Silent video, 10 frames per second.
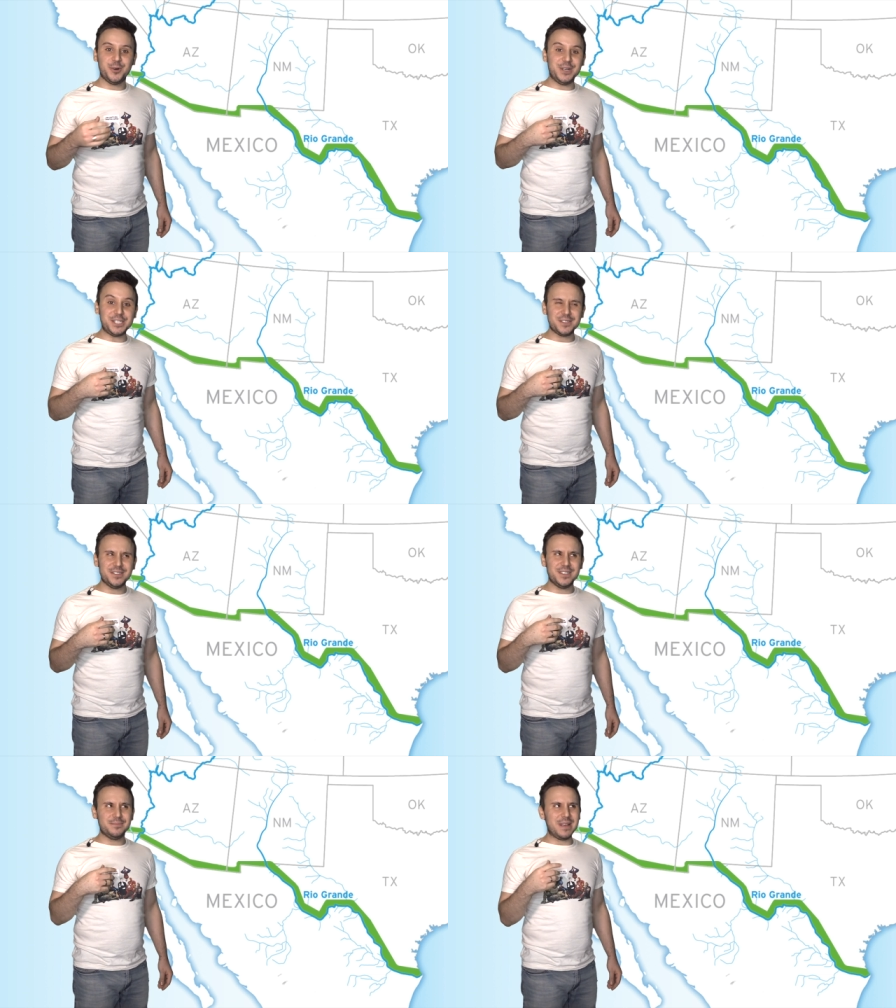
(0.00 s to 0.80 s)
which
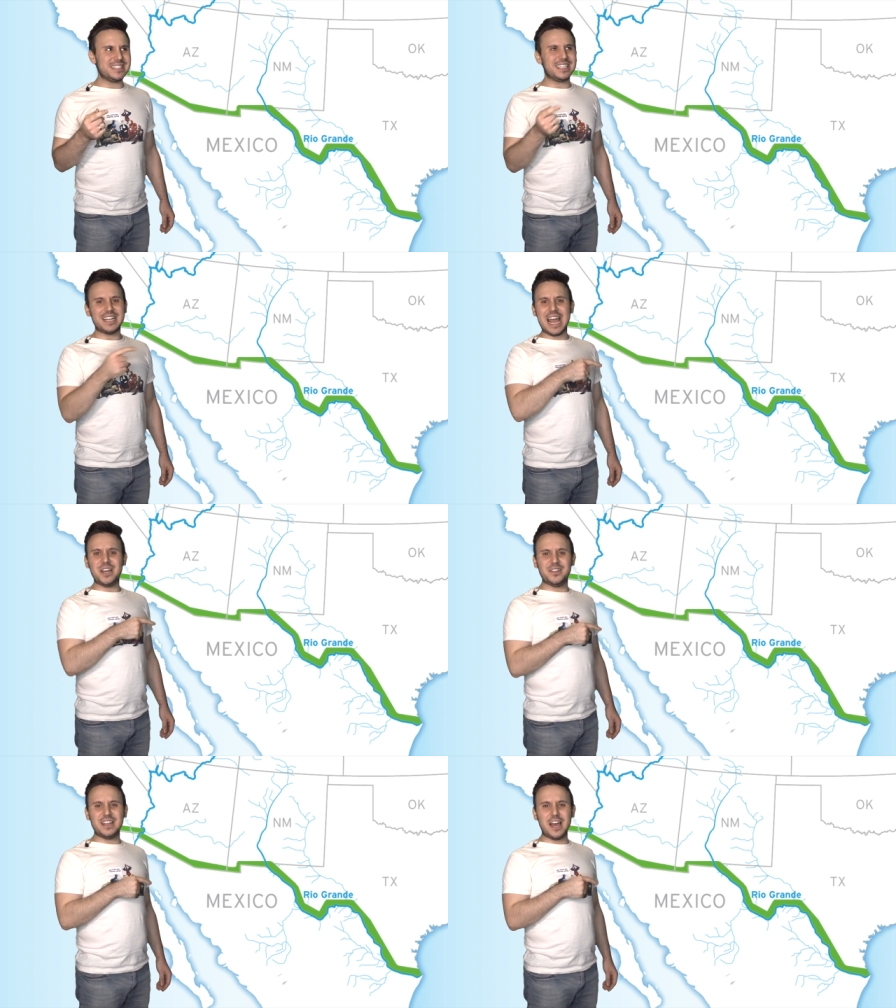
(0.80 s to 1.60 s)
makes the
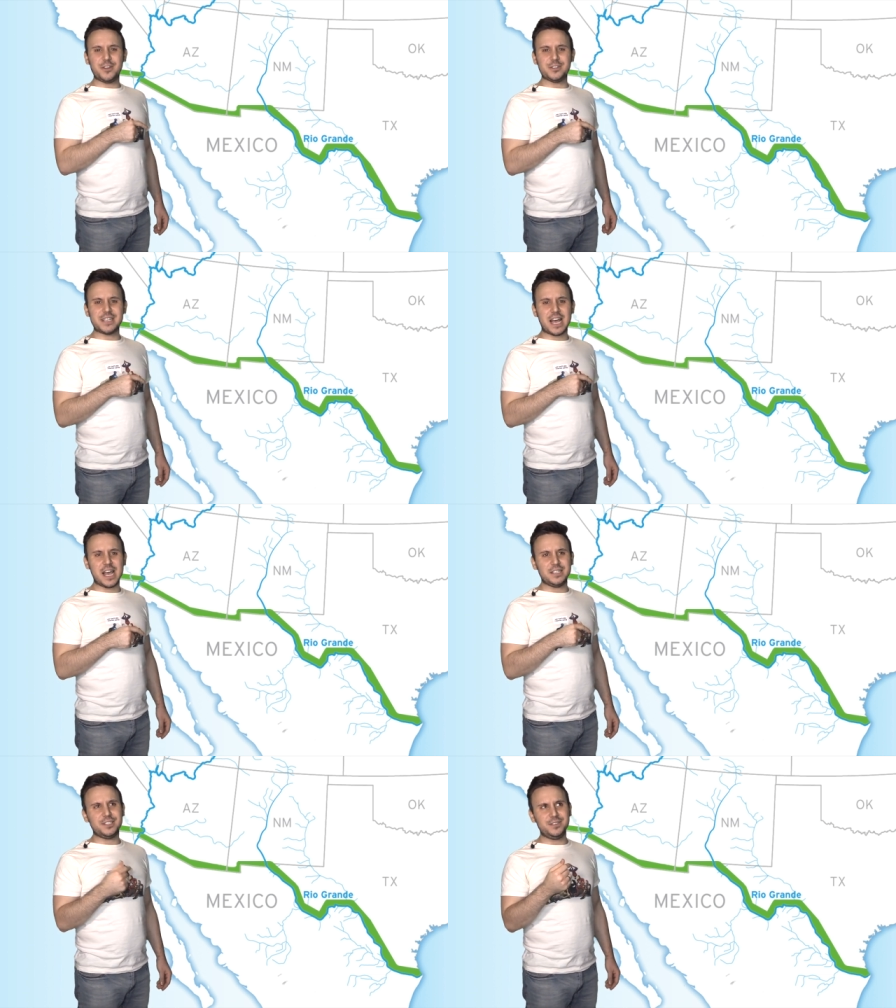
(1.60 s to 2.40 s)
land on the other
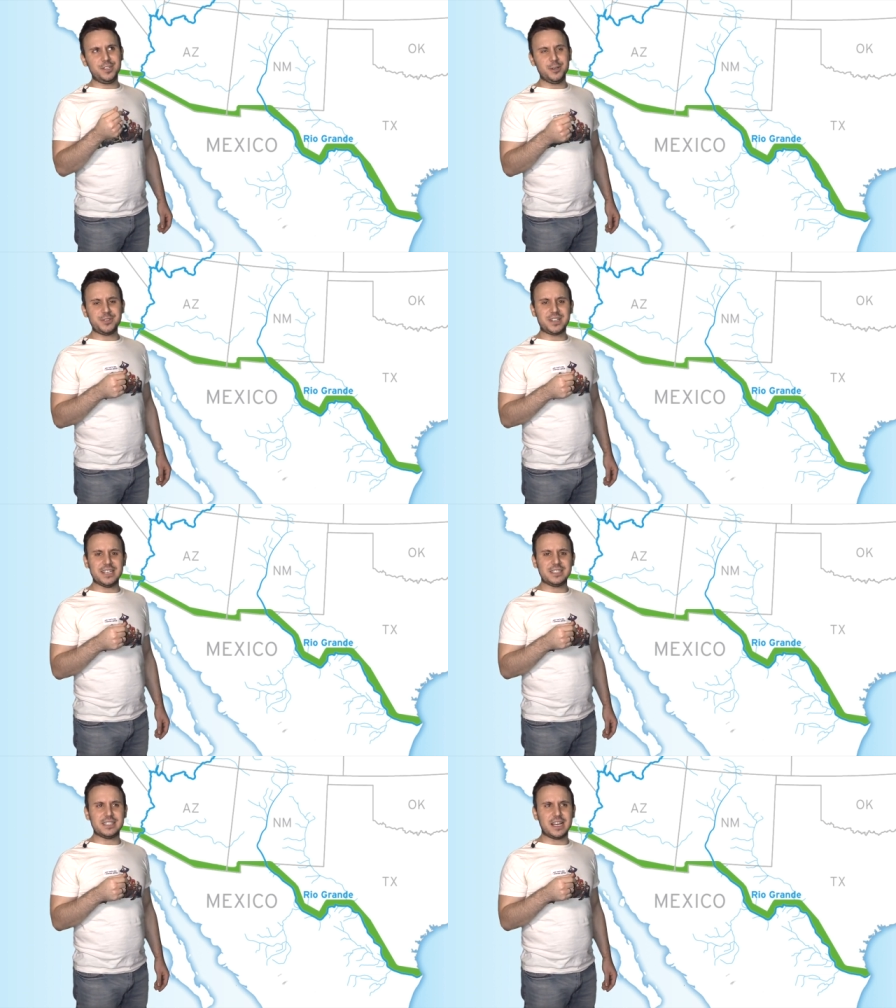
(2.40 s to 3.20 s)
side
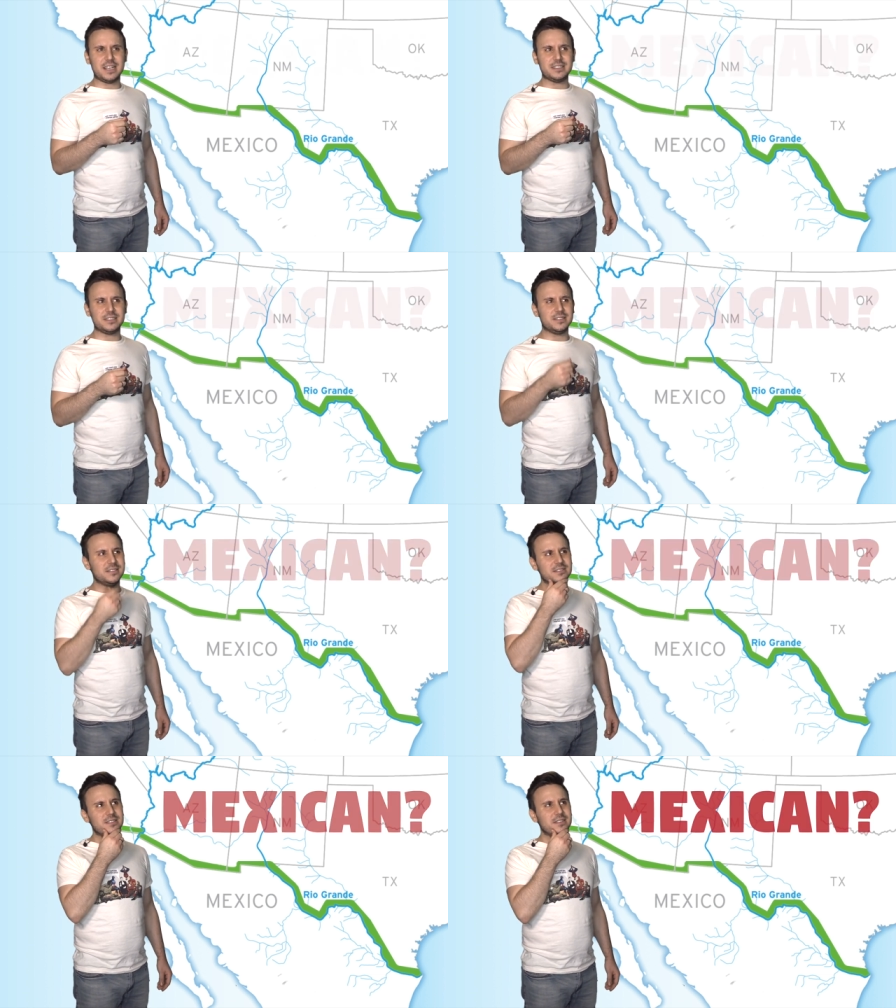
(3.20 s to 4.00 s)
useless and
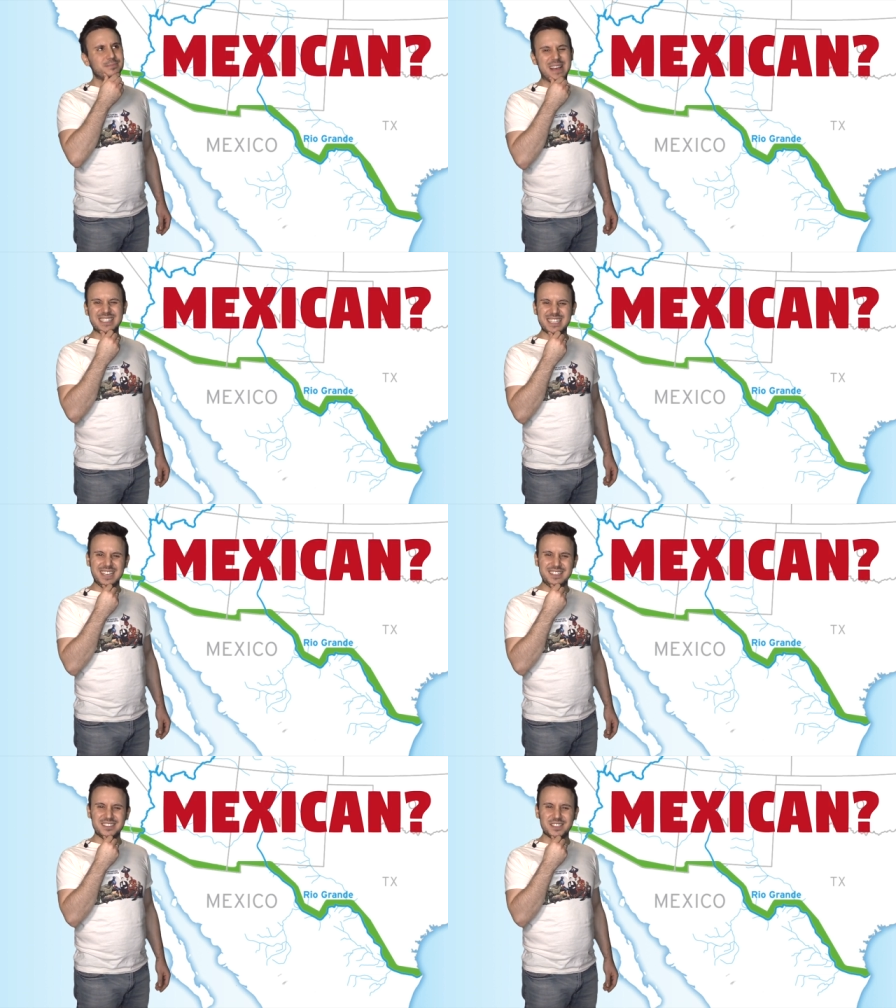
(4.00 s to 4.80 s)

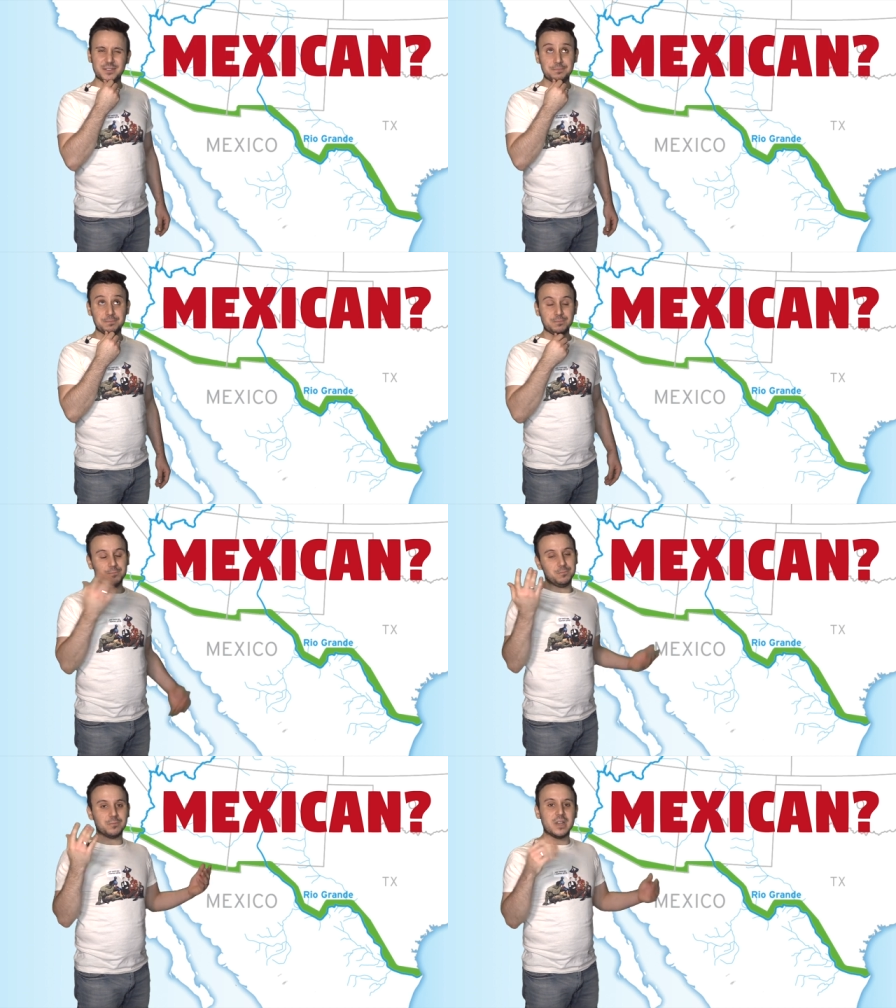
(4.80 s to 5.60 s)
Mexican? Ay,
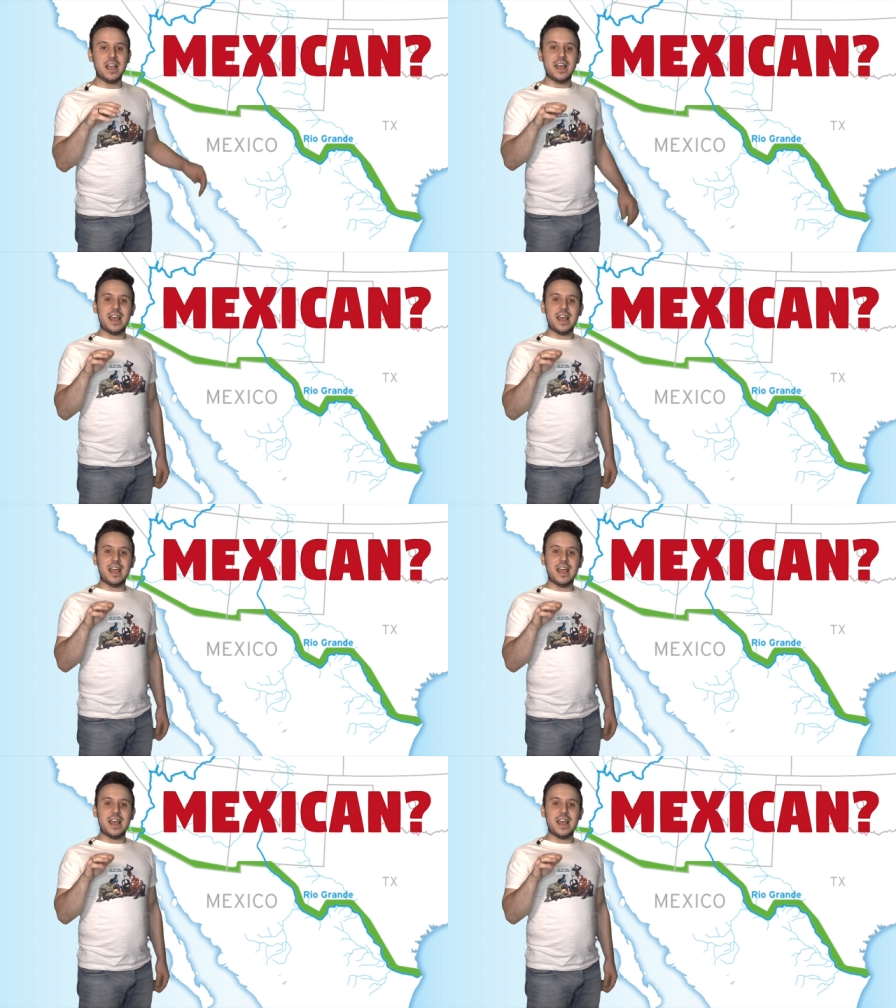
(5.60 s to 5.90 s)
aye.